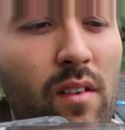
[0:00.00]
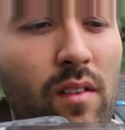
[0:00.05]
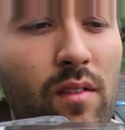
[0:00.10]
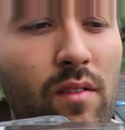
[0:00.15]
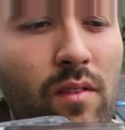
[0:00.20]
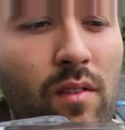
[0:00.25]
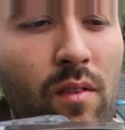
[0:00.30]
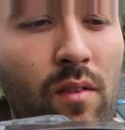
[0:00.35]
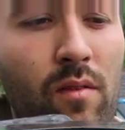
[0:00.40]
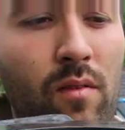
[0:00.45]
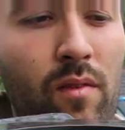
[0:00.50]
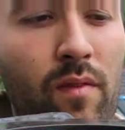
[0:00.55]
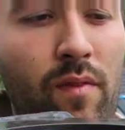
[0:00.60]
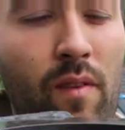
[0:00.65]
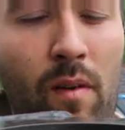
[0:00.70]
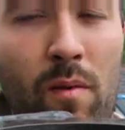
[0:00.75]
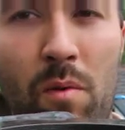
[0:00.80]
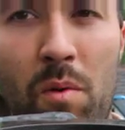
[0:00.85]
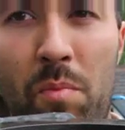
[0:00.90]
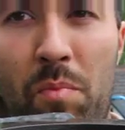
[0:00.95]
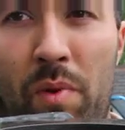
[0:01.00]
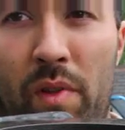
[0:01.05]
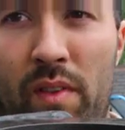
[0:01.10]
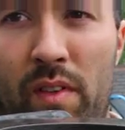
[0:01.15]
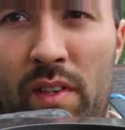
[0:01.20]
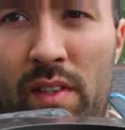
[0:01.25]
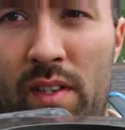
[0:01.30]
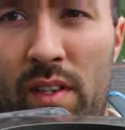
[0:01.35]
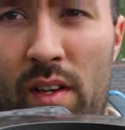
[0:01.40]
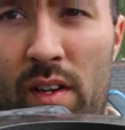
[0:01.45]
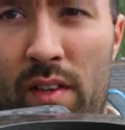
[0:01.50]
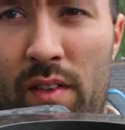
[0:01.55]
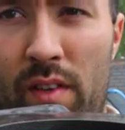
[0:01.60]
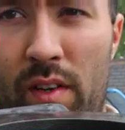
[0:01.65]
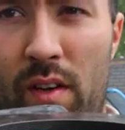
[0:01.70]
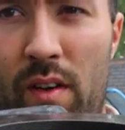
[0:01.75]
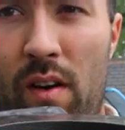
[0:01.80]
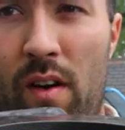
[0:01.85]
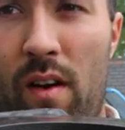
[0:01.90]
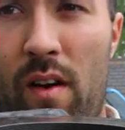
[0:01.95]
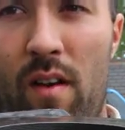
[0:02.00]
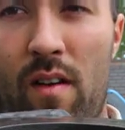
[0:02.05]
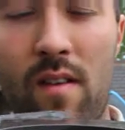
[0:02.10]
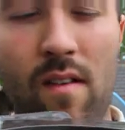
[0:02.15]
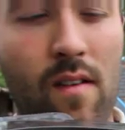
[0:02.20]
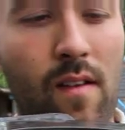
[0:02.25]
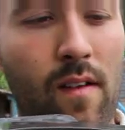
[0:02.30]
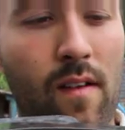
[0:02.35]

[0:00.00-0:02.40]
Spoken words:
So if I were to put this on the car,